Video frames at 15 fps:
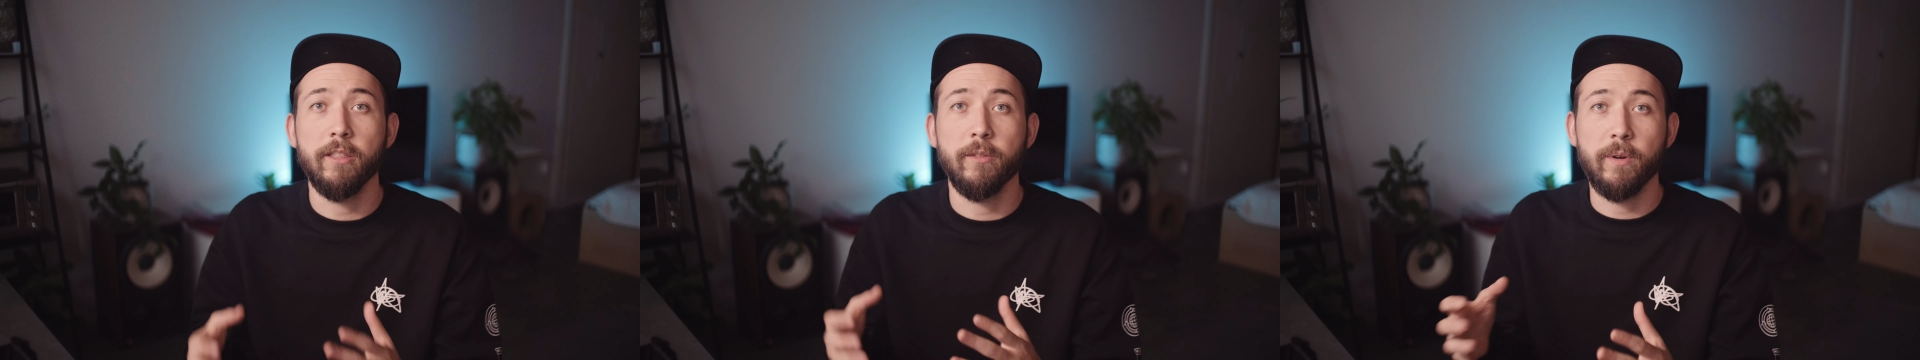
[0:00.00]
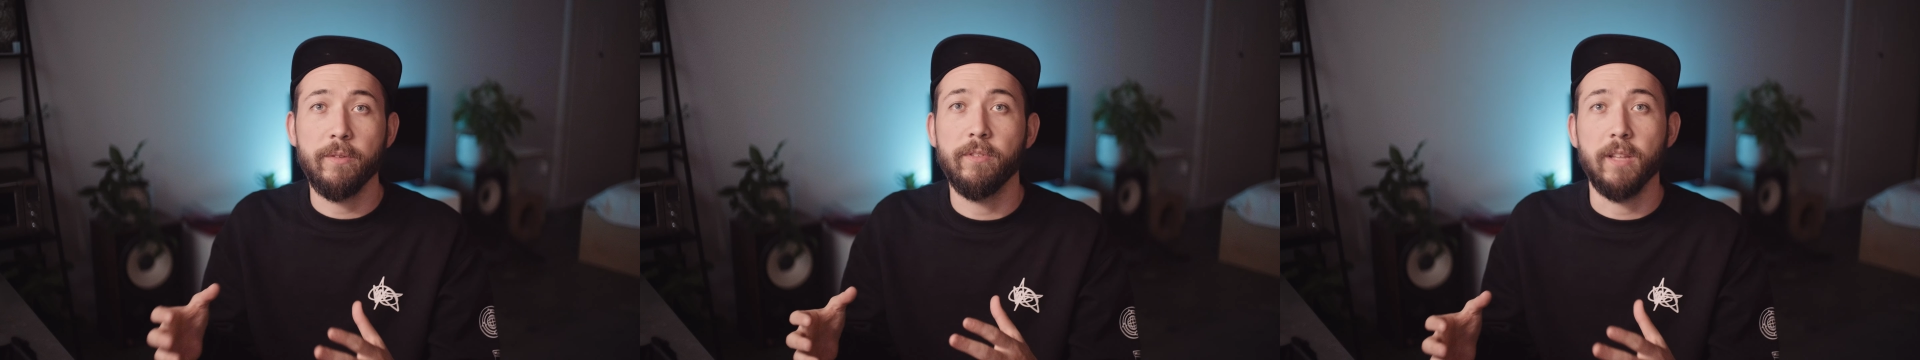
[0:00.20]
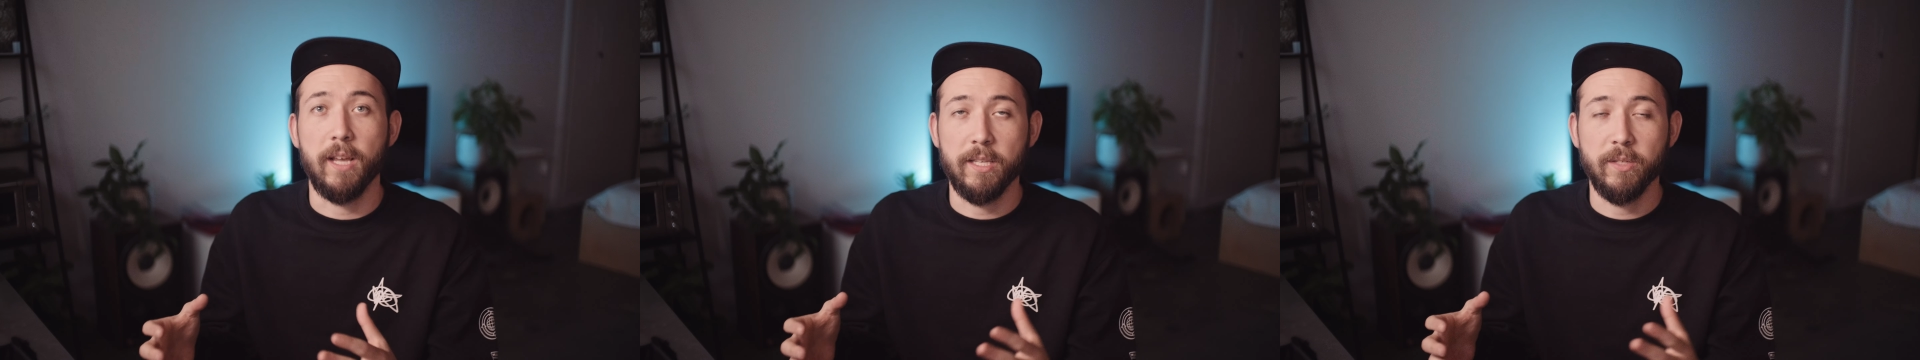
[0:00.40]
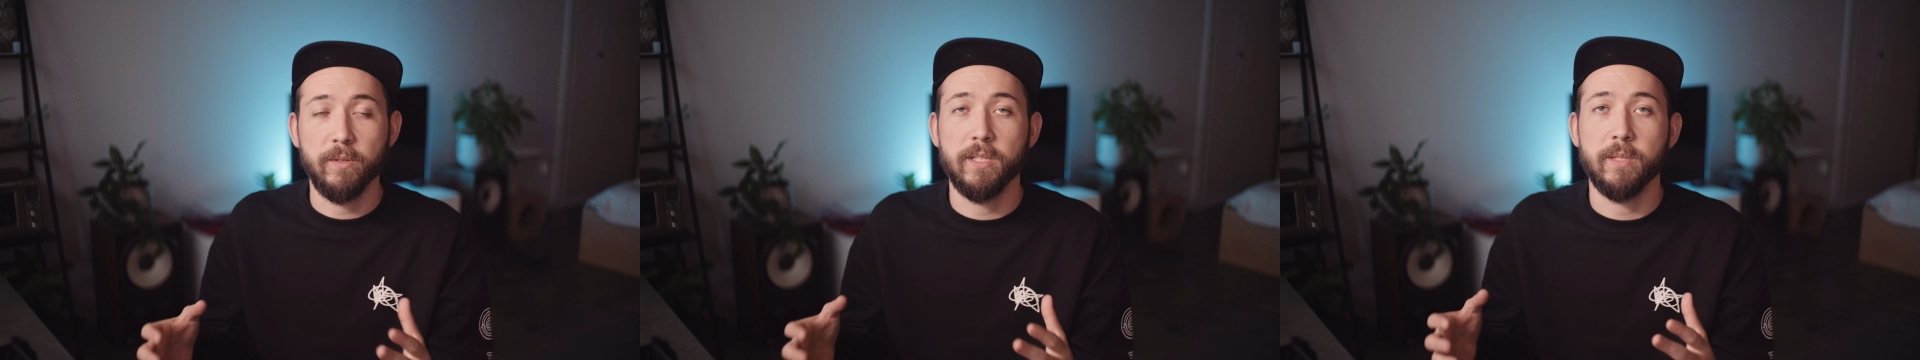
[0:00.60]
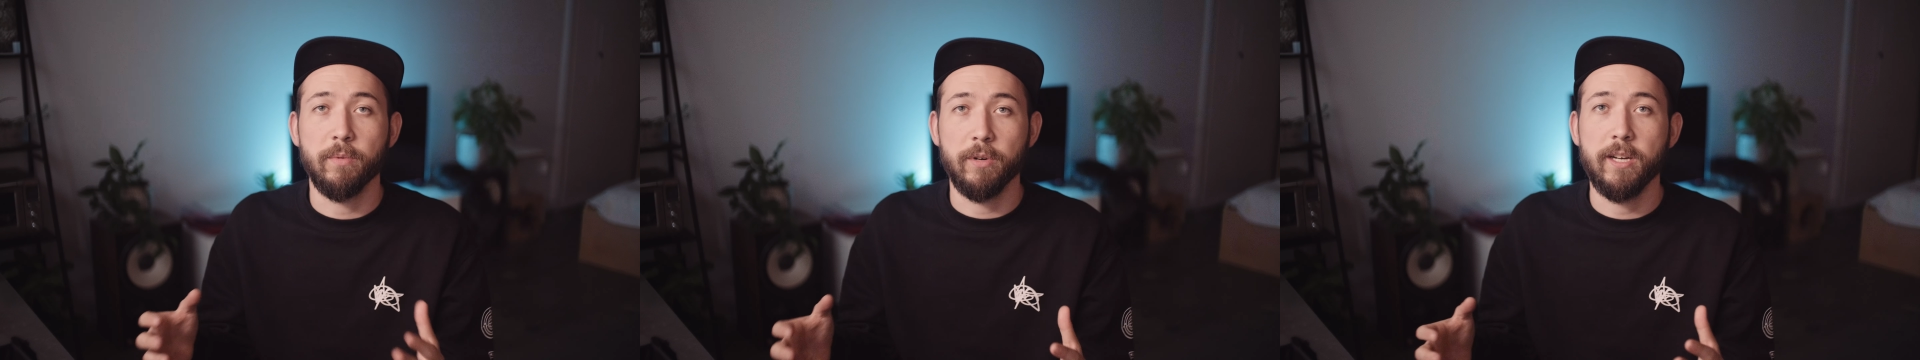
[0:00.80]
The three foot light
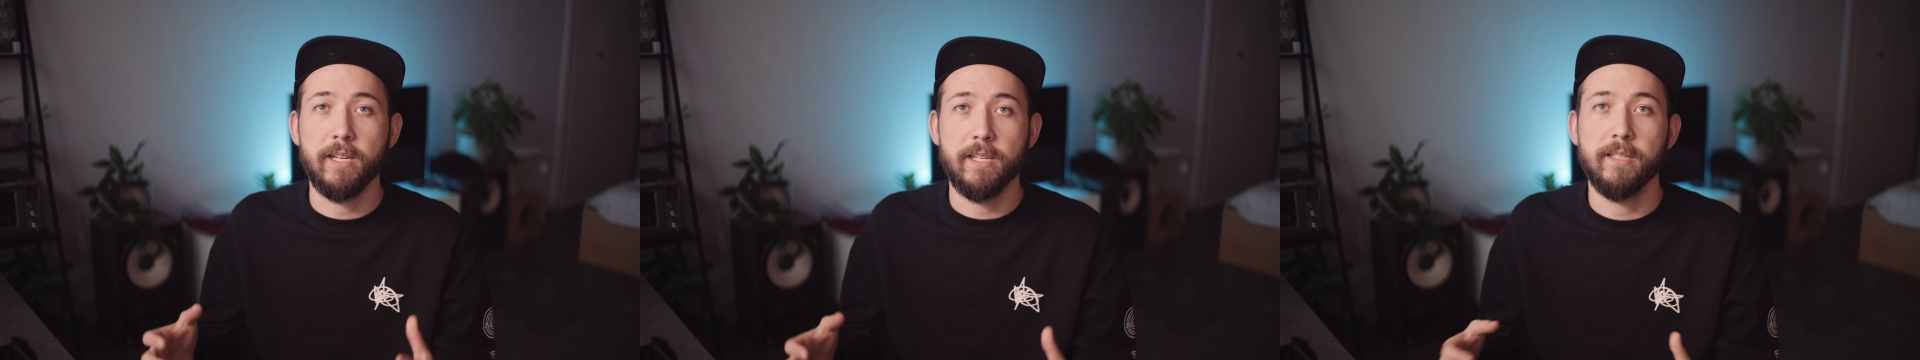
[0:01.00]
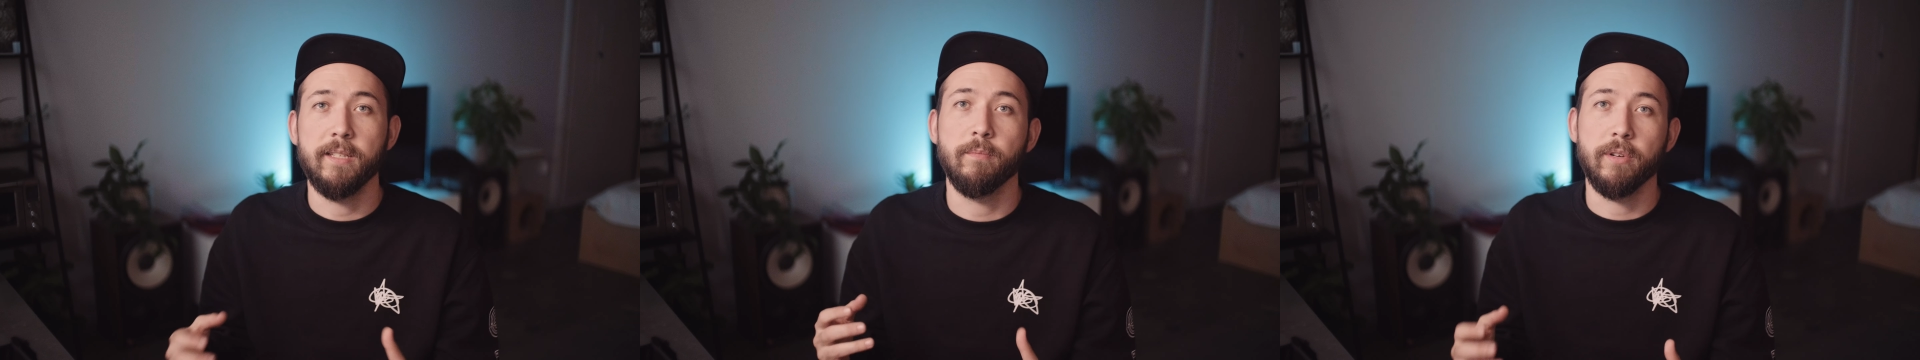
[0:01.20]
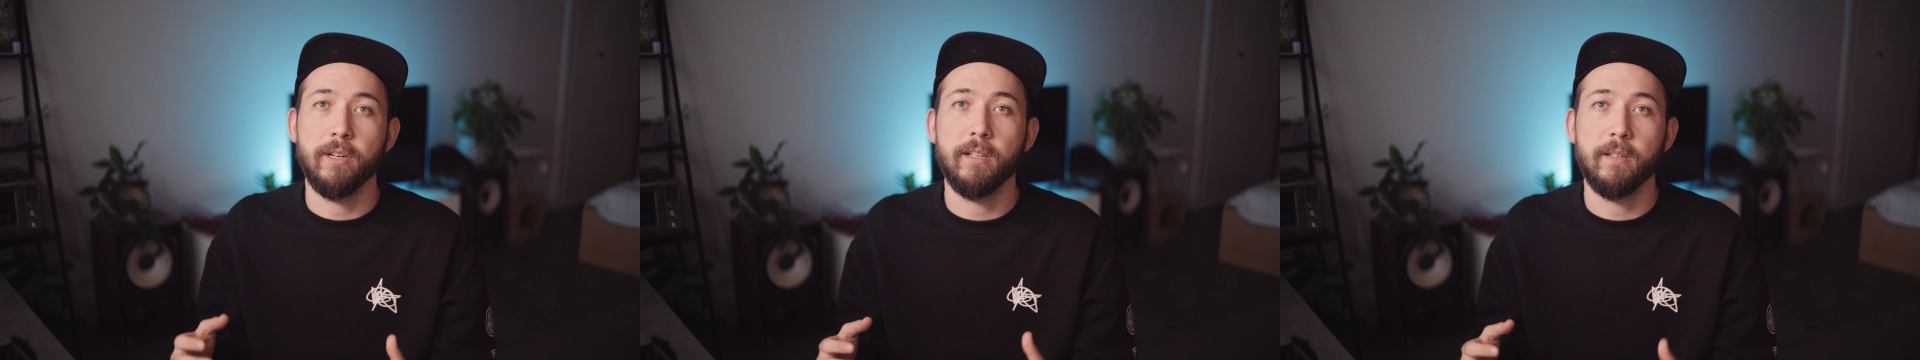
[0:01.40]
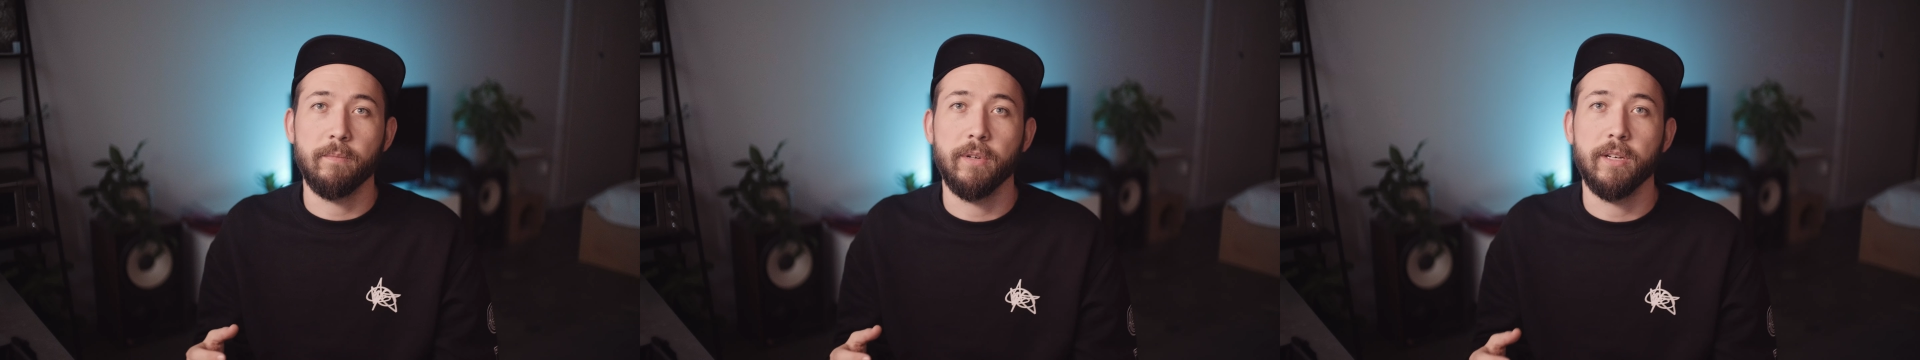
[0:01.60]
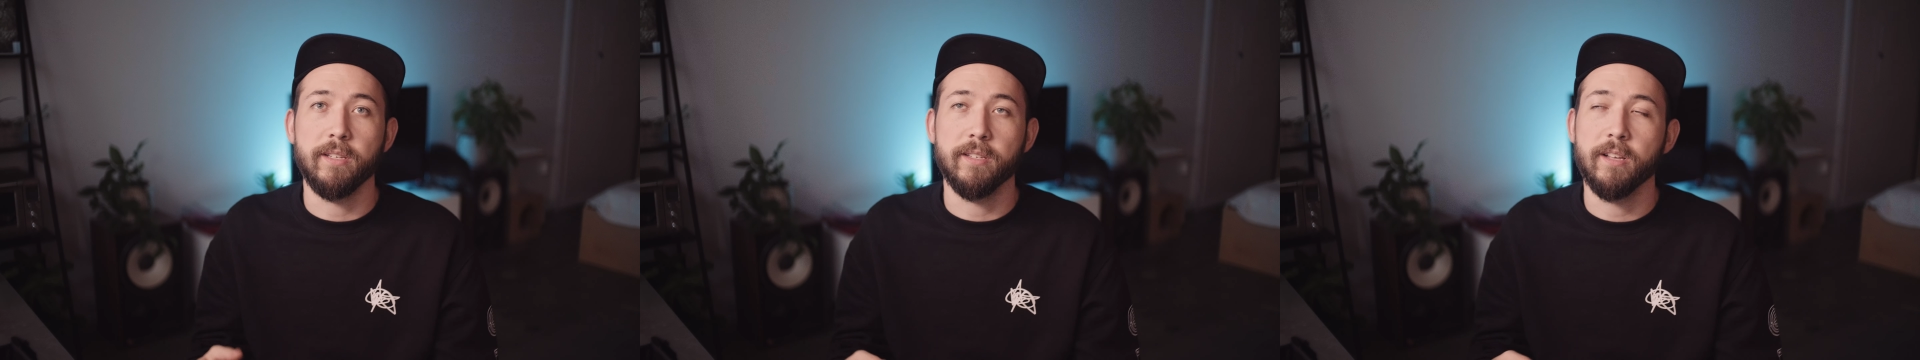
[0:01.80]
source is pretty decent, pretty,
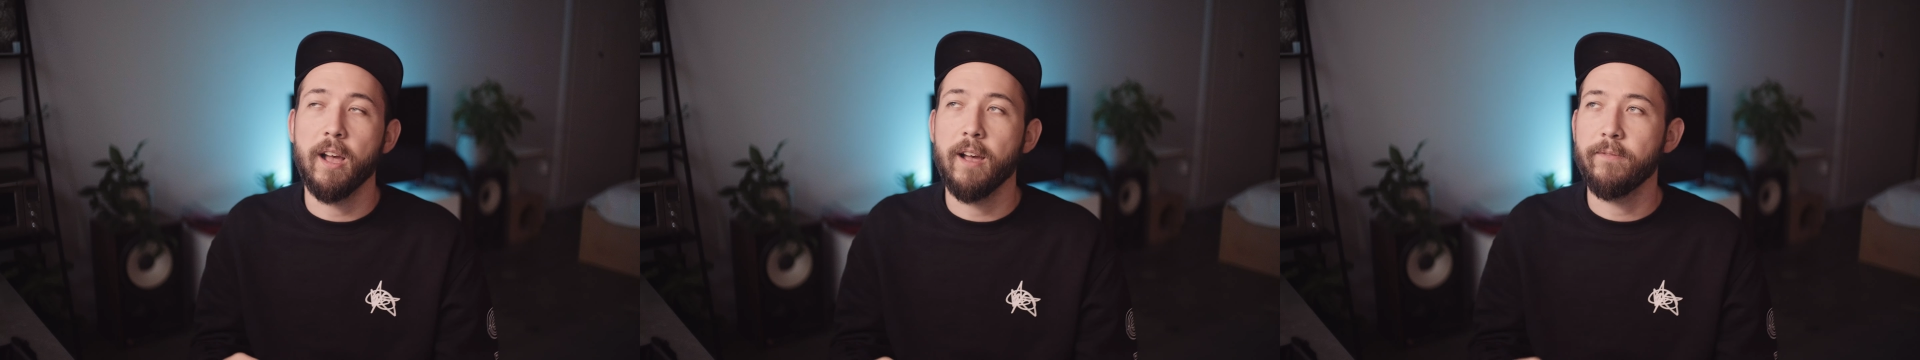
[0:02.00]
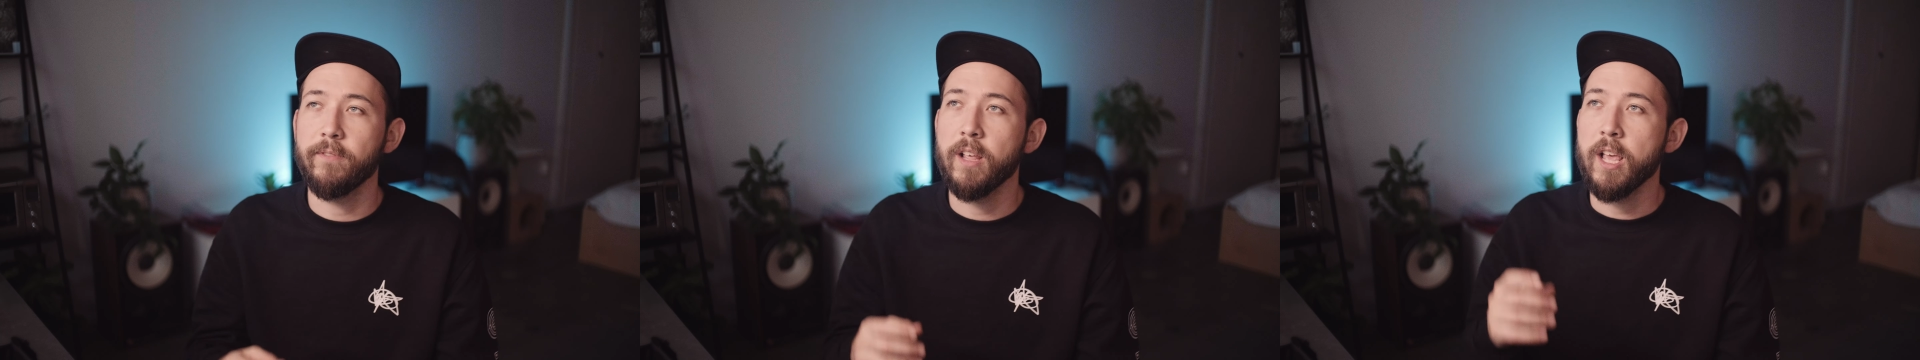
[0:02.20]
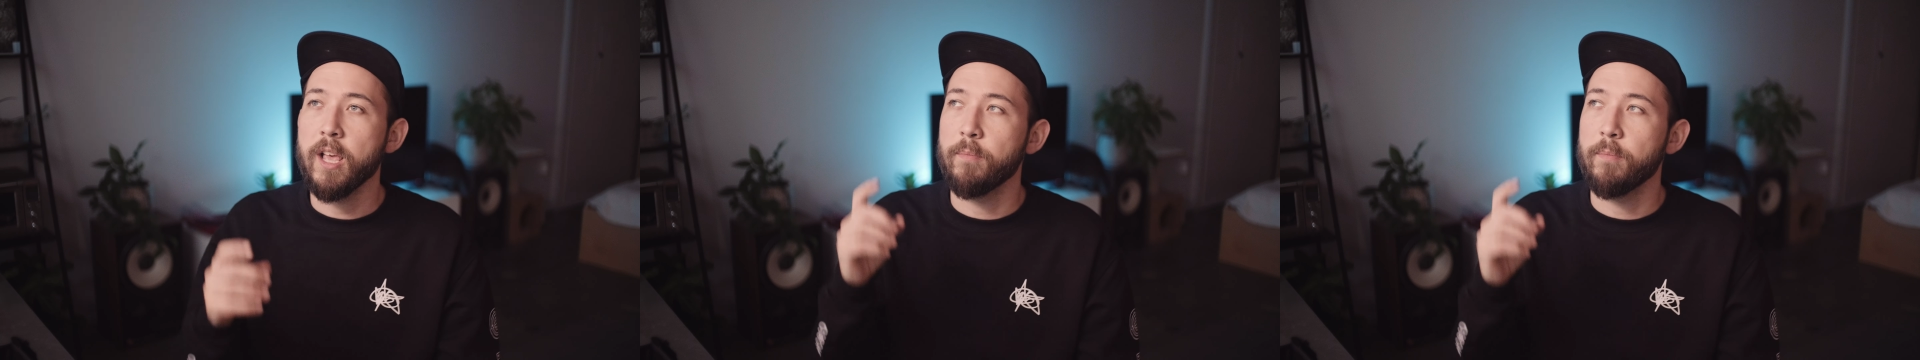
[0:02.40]
pretty soft,